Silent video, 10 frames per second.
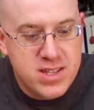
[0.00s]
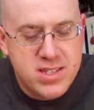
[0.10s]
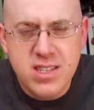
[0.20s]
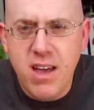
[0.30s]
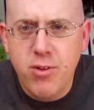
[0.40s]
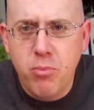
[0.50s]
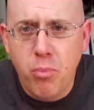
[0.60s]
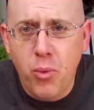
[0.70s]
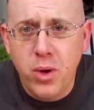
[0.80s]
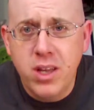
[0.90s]

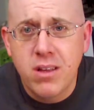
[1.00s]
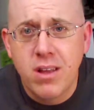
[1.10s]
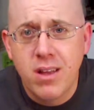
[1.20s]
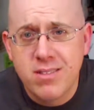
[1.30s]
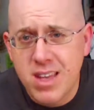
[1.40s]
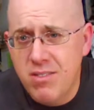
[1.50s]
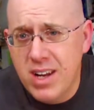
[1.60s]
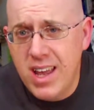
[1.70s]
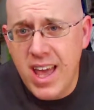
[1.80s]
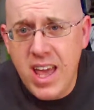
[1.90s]

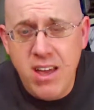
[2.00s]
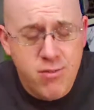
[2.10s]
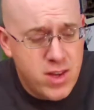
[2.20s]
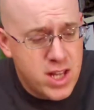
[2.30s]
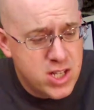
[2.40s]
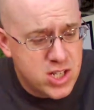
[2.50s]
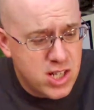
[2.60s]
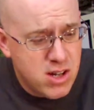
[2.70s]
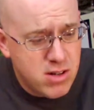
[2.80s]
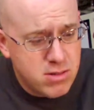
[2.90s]
7.7 inches
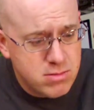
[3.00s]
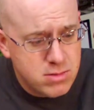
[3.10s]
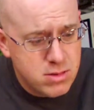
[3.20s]
long.